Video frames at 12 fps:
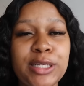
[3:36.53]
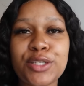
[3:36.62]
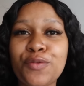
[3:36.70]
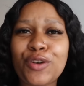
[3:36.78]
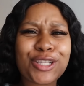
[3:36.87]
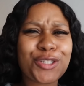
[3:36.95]
Please
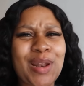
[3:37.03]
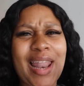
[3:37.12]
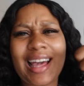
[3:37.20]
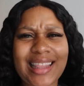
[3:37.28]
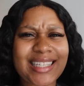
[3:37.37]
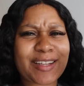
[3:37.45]
don't forget to
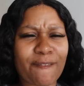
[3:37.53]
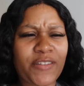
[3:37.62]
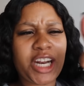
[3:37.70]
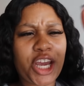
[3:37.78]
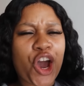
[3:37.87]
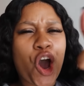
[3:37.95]
like this
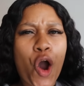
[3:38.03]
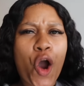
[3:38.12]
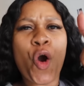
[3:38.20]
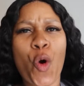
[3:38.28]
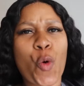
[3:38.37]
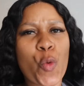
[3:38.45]

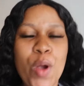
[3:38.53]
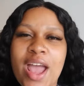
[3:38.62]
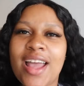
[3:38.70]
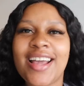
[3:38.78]
video.